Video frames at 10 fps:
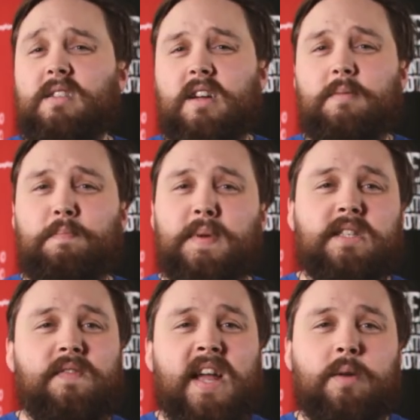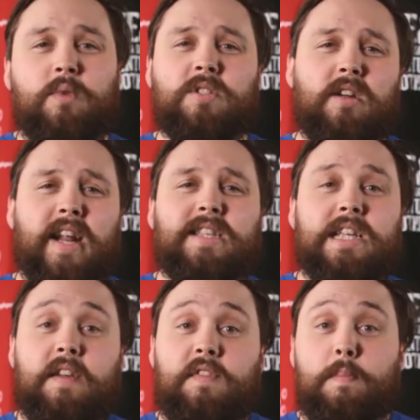you know, bits of animals don't actually
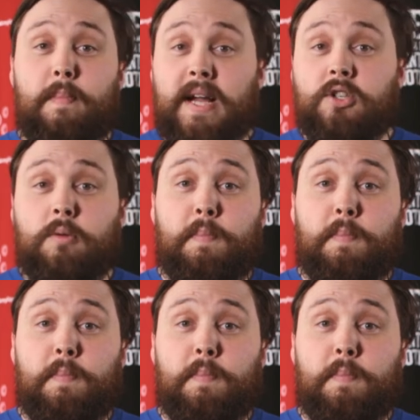give you magical